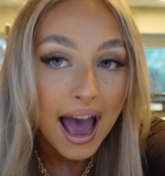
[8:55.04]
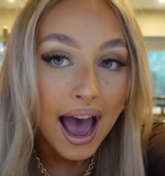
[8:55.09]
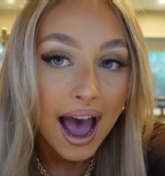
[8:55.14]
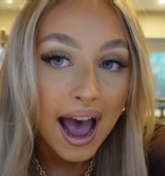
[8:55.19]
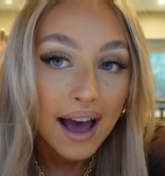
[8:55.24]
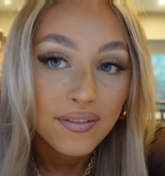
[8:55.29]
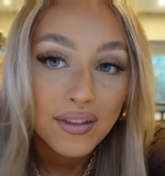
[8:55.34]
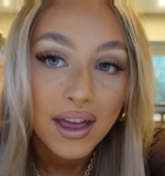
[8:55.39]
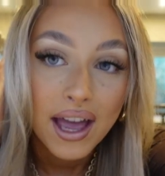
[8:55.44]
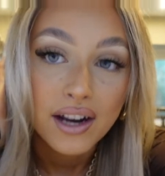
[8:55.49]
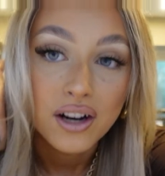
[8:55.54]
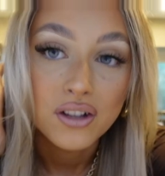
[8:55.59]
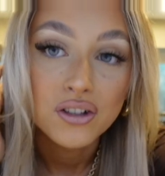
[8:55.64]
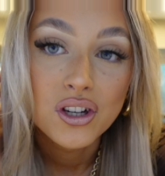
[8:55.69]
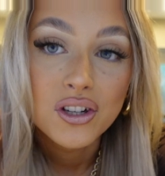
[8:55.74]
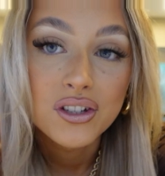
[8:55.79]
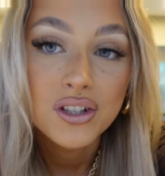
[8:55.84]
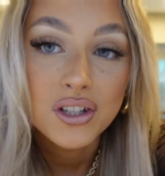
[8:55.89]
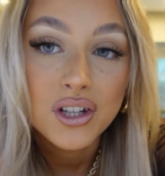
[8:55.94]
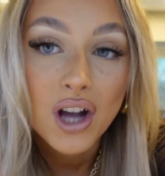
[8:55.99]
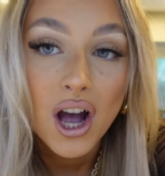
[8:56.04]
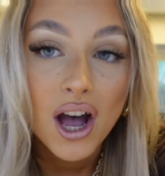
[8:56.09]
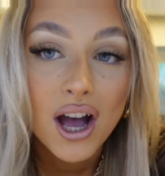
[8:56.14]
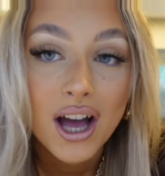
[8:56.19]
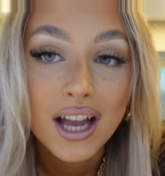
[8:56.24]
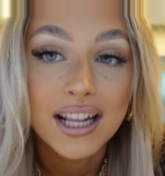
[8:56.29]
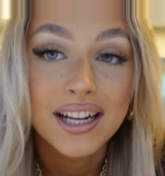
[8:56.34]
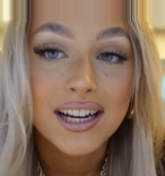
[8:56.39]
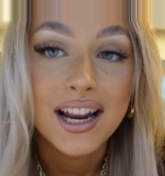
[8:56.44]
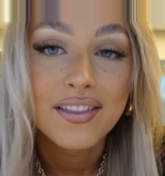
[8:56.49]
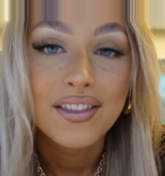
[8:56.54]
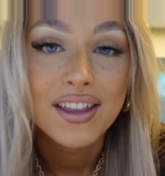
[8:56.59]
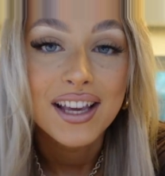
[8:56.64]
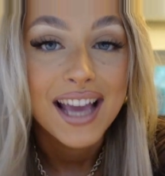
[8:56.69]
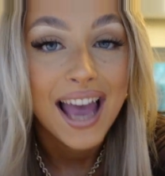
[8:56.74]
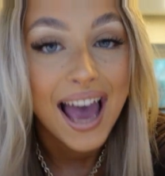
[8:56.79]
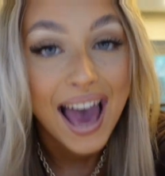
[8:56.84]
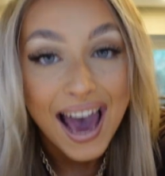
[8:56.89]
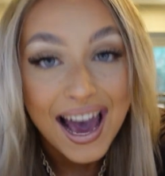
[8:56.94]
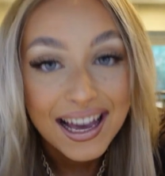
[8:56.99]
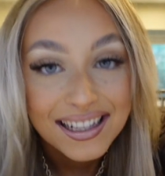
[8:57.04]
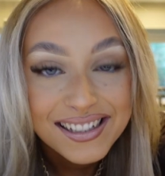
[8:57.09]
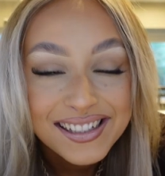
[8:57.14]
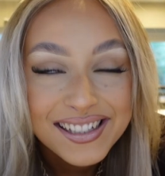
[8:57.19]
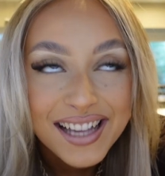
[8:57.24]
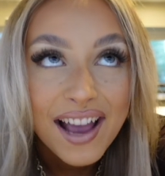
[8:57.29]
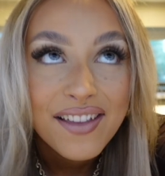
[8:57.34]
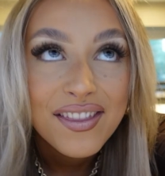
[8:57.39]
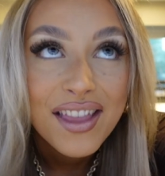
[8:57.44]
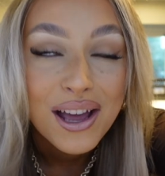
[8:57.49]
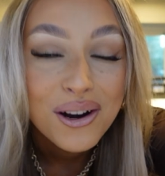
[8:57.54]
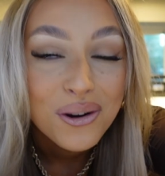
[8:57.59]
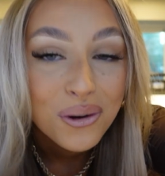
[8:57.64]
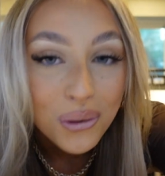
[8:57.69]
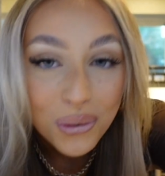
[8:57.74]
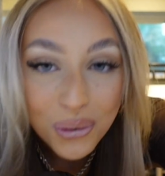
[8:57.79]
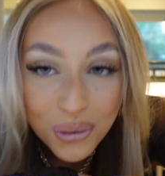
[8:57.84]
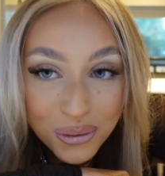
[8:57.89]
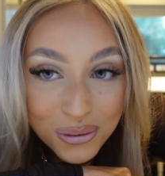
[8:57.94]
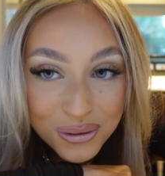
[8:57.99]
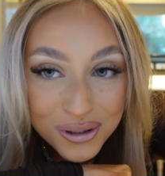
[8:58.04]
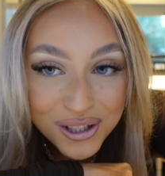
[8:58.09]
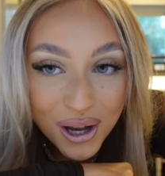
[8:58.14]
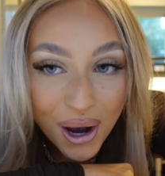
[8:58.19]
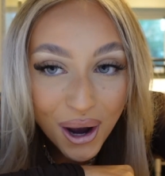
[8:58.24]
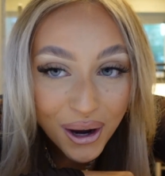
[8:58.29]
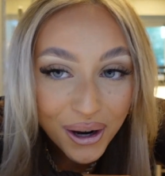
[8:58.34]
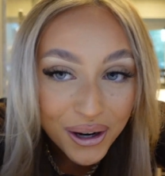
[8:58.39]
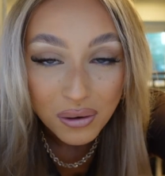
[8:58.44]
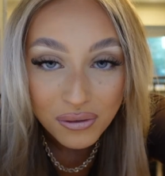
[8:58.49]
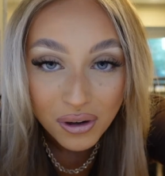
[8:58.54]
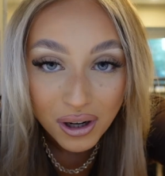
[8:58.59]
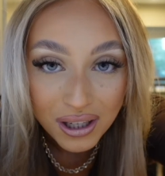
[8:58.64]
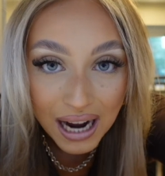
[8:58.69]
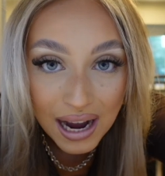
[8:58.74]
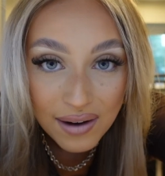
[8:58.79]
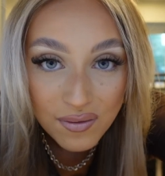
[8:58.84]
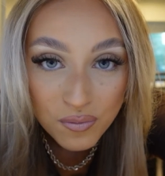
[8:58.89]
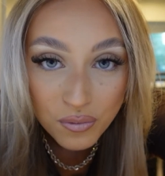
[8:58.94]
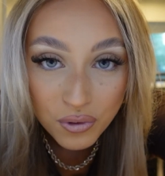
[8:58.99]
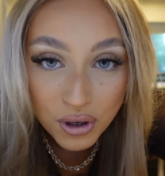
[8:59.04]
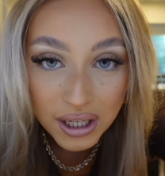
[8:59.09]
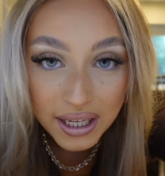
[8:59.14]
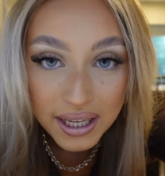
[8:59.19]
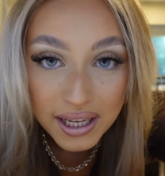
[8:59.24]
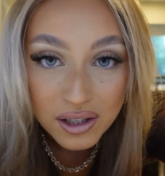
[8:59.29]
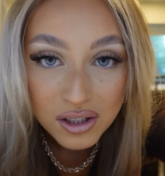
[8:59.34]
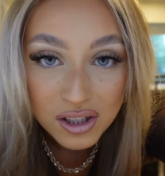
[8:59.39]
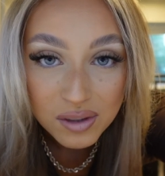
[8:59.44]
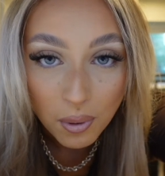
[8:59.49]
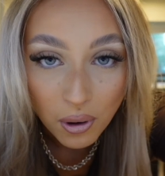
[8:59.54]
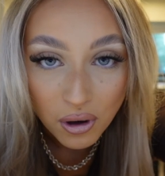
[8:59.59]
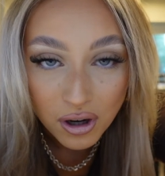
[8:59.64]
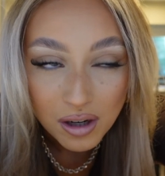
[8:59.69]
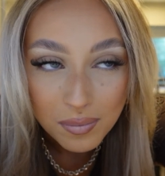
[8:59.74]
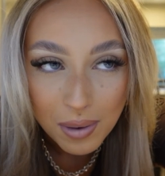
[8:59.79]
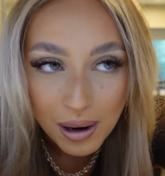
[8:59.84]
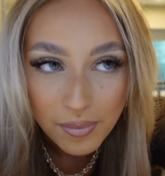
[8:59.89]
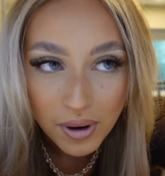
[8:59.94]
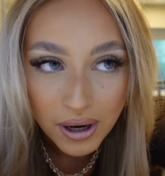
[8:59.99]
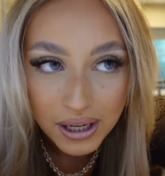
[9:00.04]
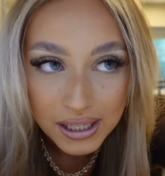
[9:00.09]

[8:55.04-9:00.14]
and then just curling the ends. And then also, I feel like I haven't really spoken about my